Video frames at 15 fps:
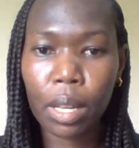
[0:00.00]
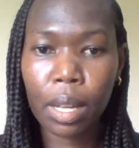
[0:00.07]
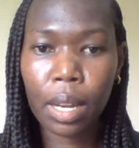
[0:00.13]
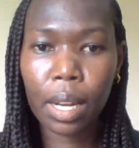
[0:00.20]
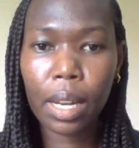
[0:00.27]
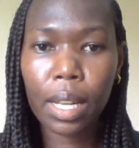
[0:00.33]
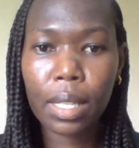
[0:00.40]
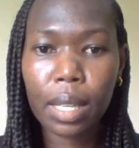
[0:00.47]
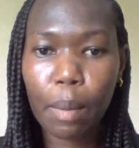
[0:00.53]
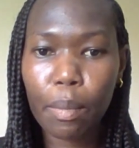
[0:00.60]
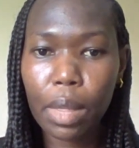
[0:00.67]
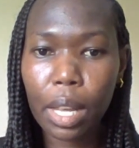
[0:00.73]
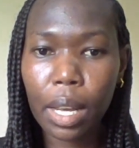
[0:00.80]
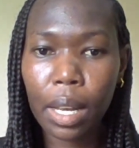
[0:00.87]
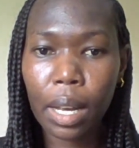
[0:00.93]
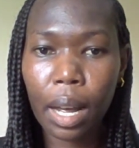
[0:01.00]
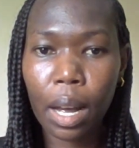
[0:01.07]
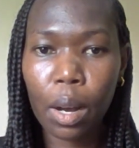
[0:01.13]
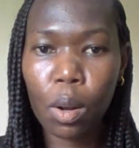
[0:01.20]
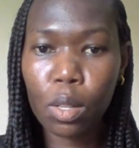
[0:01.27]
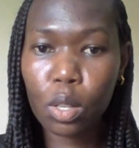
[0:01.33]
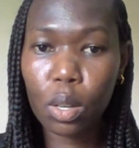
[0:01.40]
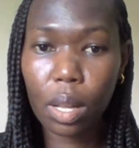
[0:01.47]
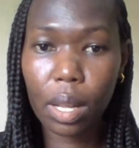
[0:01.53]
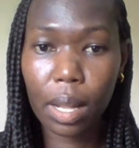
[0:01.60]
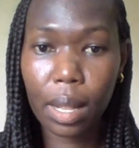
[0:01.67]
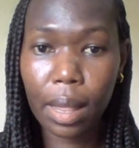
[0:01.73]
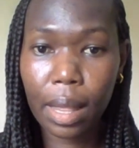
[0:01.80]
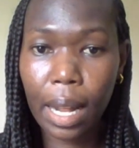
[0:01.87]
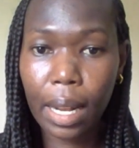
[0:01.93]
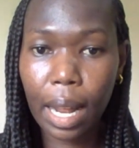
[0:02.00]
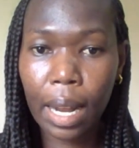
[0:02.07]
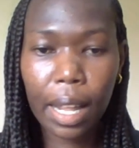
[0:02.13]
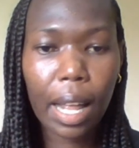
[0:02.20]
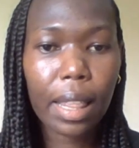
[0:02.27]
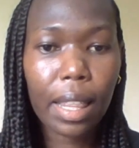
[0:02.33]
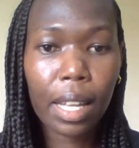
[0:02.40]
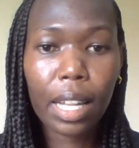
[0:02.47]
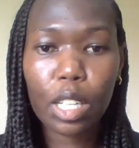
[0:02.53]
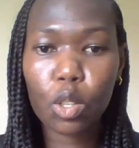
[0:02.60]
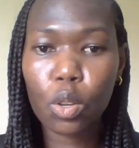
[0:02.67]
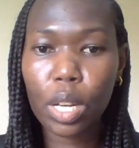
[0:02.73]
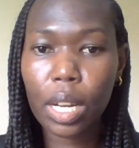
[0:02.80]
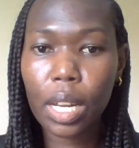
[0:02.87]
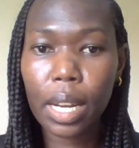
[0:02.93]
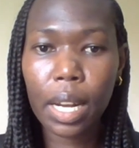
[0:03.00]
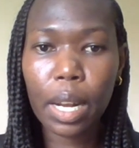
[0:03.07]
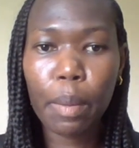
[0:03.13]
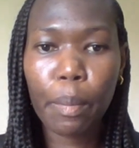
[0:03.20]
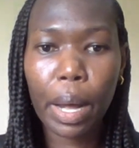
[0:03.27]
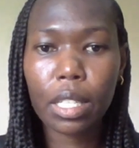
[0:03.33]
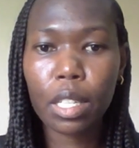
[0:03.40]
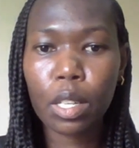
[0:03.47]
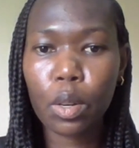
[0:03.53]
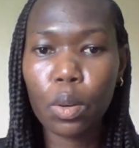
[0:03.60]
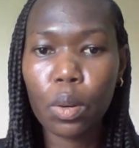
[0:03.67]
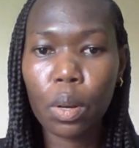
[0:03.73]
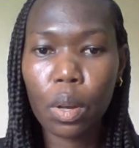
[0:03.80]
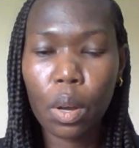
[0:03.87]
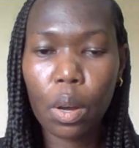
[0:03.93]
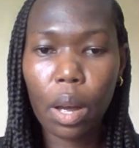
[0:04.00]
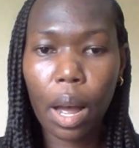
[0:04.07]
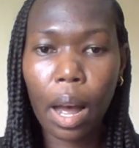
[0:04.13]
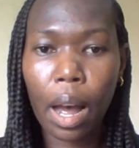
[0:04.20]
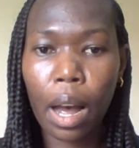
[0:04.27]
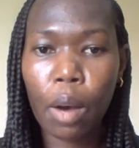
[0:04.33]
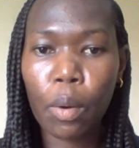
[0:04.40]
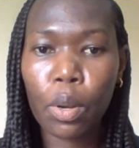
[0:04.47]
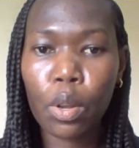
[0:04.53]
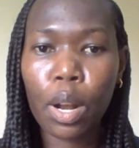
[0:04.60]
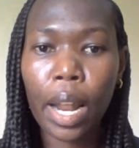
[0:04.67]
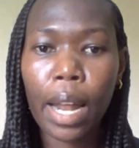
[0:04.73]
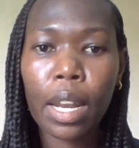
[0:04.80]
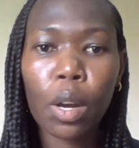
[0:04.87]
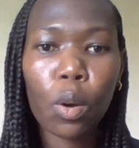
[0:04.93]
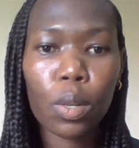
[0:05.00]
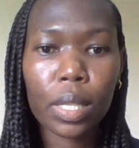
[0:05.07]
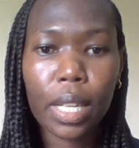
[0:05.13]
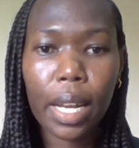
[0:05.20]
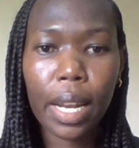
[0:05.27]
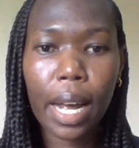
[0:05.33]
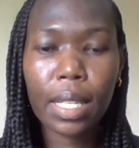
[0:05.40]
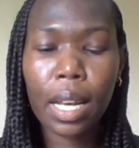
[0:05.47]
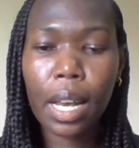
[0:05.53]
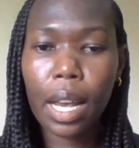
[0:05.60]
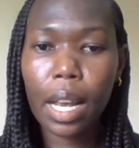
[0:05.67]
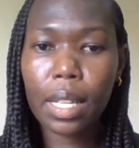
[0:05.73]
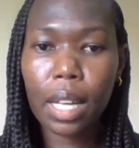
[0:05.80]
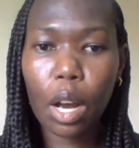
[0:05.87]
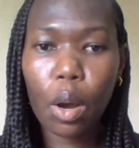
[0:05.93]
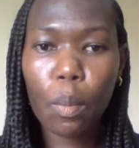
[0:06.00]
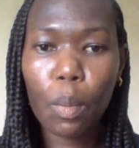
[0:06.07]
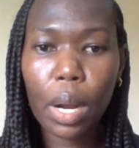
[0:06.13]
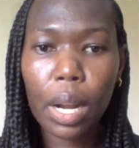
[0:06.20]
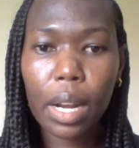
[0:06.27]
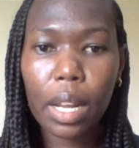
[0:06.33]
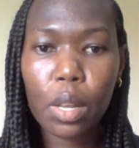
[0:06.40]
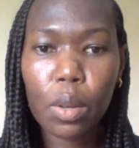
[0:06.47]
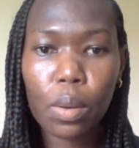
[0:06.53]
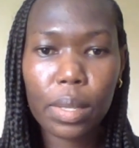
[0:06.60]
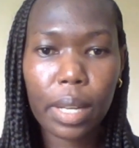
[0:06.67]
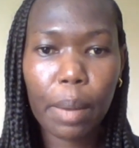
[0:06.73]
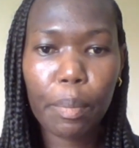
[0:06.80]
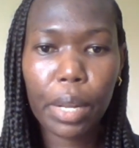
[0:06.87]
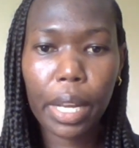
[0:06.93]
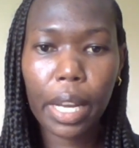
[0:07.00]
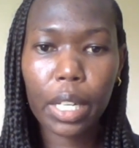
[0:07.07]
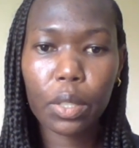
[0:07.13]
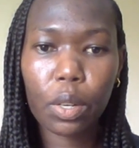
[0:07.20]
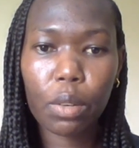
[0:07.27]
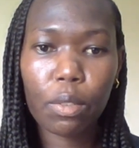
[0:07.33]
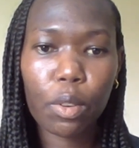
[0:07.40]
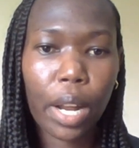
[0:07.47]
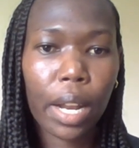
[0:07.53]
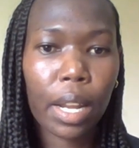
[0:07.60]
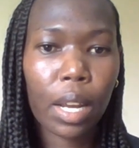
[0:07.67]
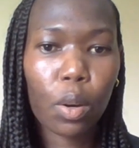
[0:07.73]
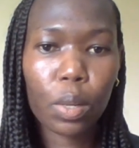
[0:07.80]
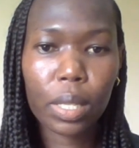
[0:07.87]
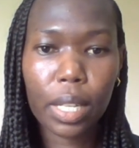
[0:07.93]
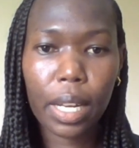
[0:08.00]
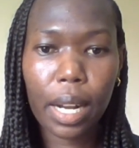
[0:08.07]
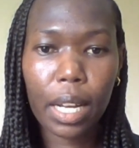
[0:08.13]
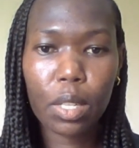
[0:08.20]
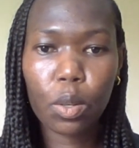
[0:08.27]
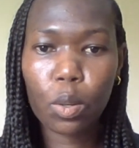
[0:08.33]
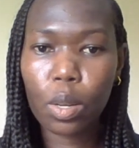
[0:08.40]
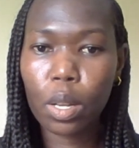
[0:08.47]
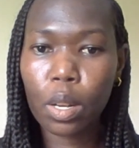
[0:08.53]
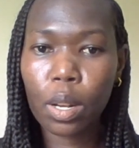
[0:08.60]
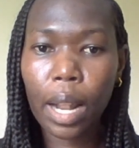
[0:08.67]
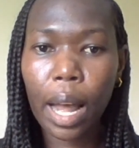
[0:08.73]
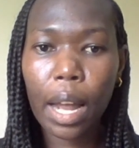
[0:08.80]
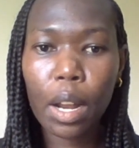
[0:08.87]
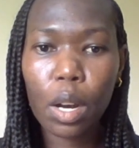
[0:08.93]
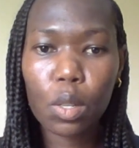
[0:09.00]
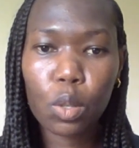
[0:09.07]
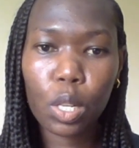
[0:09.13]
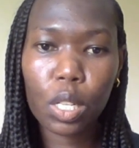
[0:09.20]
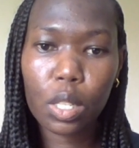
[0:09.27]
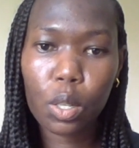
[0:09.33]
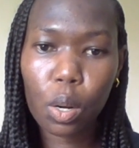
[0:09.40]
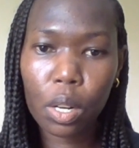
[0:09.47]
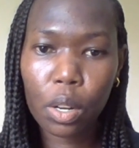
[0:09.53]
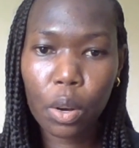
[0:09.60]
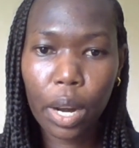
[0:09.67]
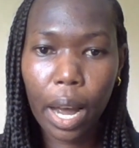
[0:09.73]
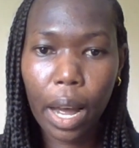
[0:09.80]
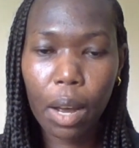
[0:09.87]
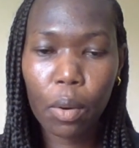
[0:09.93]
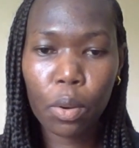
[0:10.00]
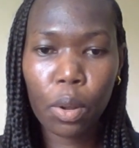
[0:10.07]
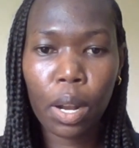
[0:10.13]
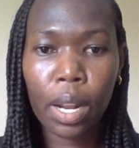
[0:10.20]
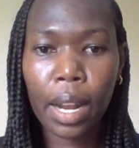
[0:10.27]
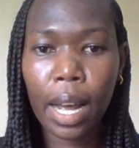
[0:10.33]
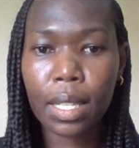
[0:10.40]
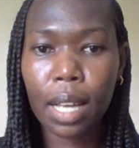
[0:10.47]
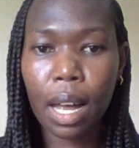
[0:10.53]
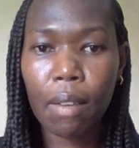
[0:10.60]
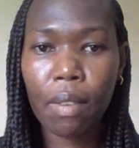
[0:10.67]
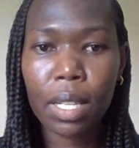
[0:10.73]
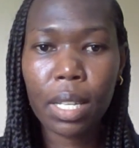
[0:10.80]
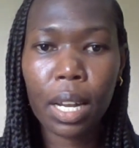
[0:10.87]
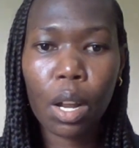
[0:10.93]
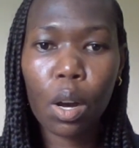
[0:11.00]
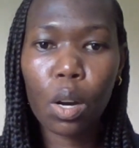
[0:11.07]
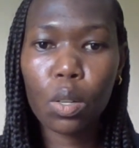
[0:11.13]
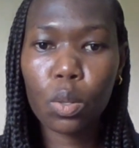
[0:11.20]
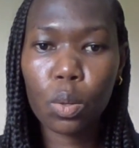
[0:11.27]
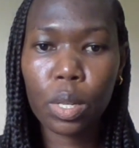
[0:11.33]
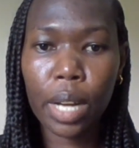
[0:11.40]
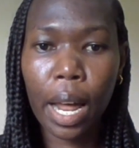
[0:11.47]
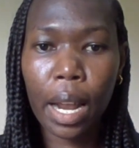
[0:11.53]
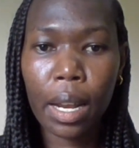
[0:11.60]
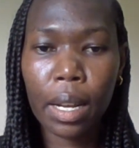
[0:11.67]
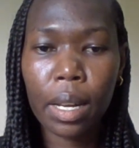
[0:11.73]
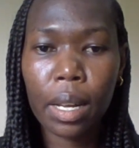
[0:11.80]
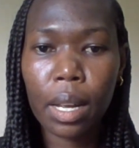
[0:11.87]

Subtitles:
really something also. Another thing that you really must know when you're learning containers, it's a commonly used application for running containers. So learn how to install Docker on your Linux servers and how to run